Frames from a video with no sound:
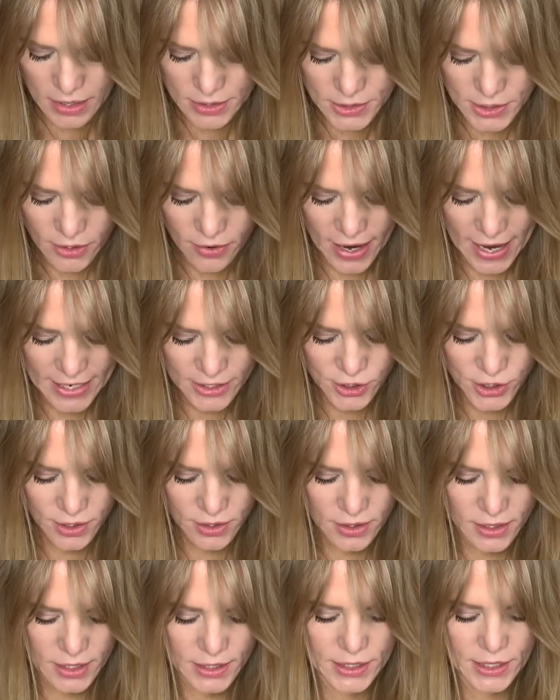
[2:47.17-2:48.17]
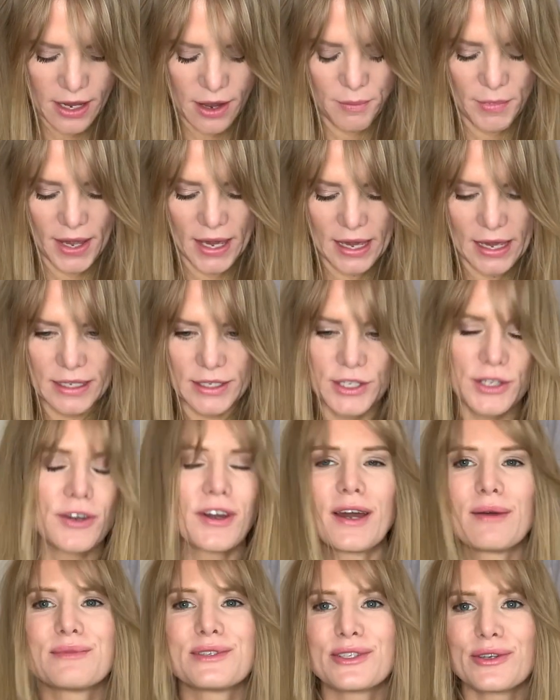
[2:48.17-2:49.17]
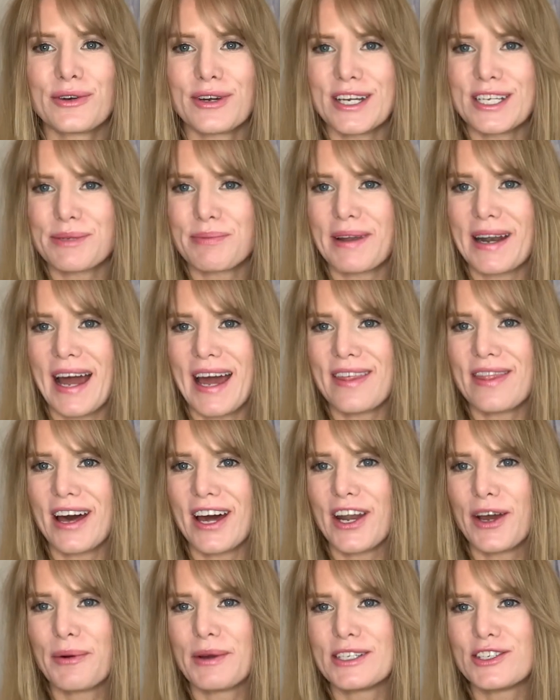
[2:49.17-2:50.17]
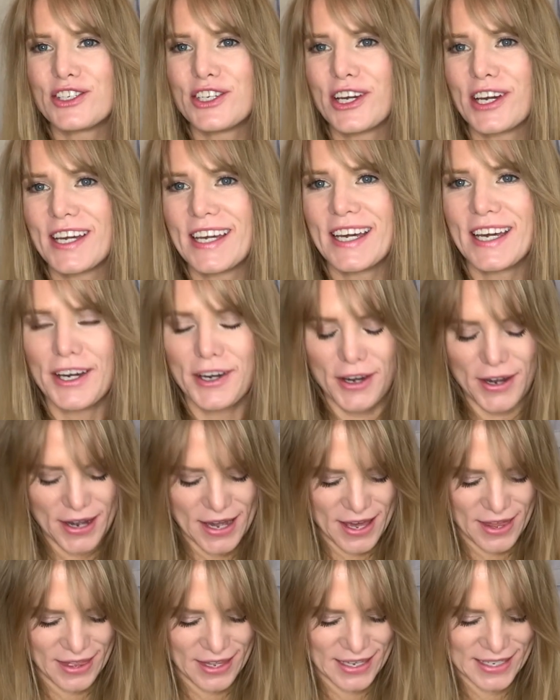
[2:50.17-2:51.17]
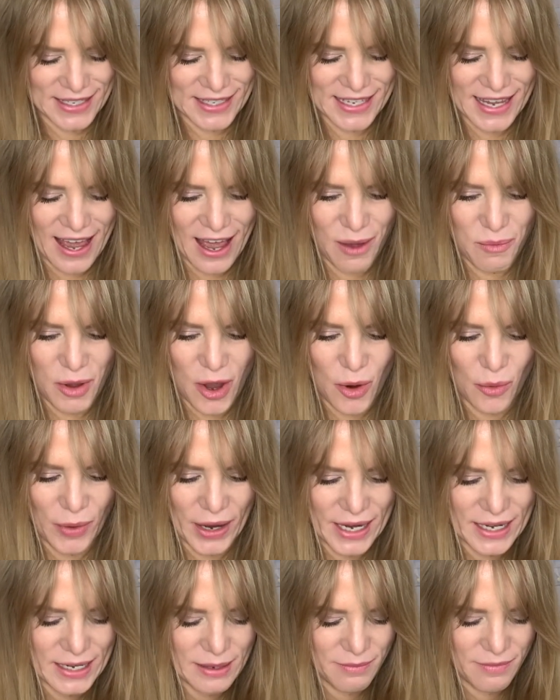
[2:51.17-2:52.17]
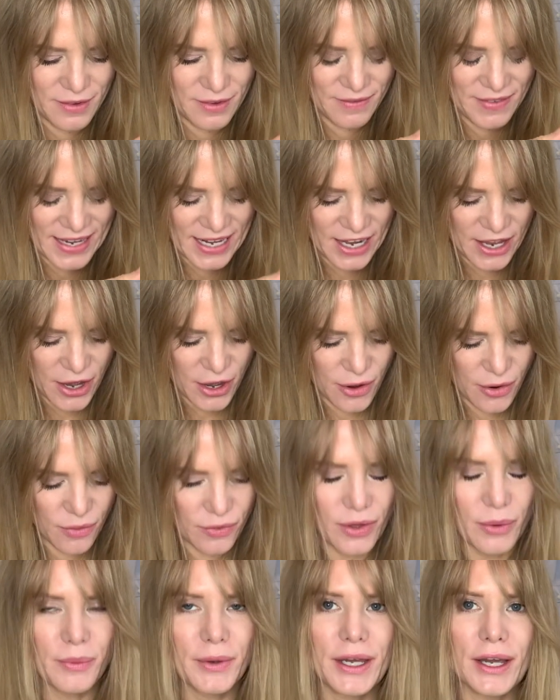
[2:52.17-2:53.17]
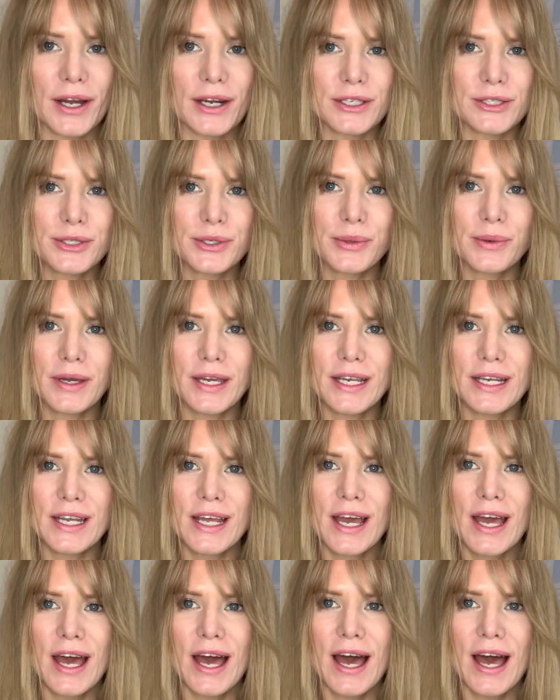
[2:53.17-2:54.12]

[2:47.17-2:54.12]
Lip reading: So I shared this on my Instagram stories, but I thought I would share it here in this random video that we are doing.